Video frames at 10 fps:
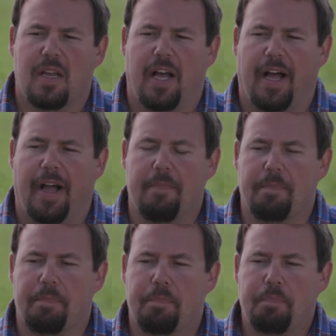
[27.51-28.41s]
Um,
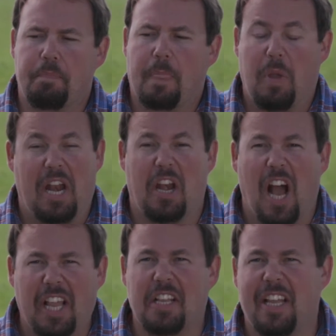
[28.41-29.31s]
we had
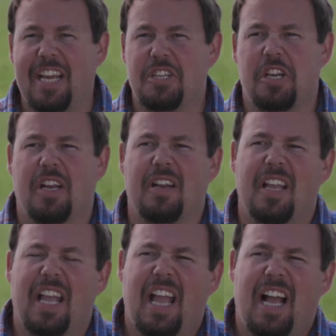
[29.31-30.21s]
inoculation
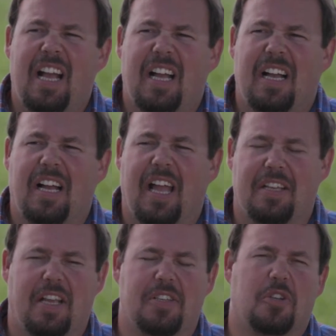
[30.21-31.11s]
uh,
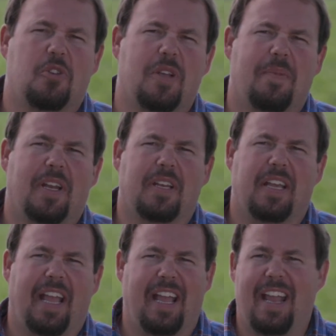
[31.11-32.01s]
as, as, a treatment
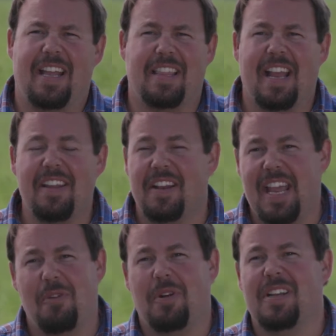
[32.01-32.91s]
and, and at the end of the
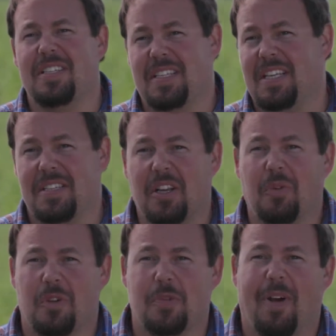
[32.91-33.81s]
day we didn't see a single
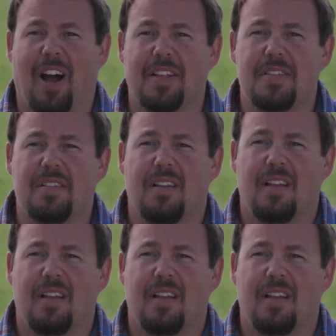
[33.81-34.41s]
response.